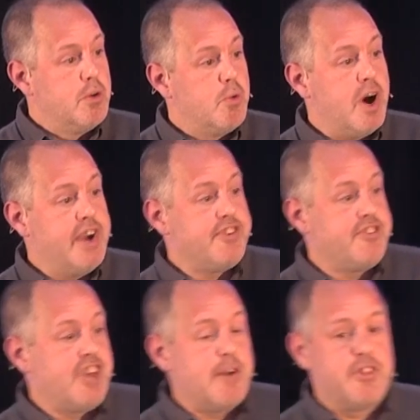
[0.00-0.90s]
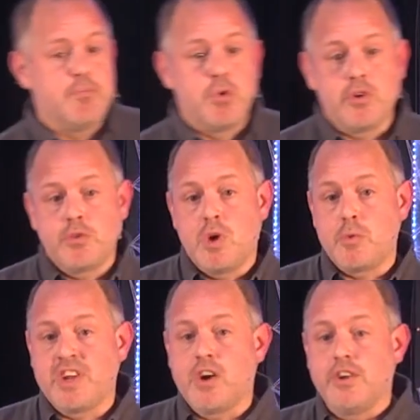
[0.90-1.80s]
why is the Sabbath important? What are
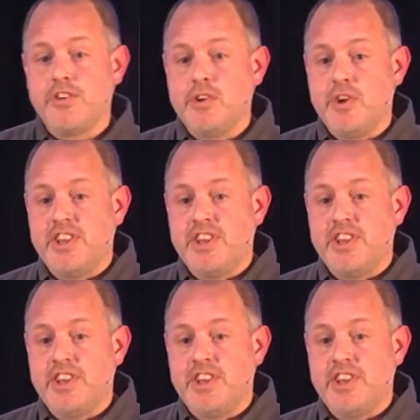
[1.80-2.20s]
we called to do?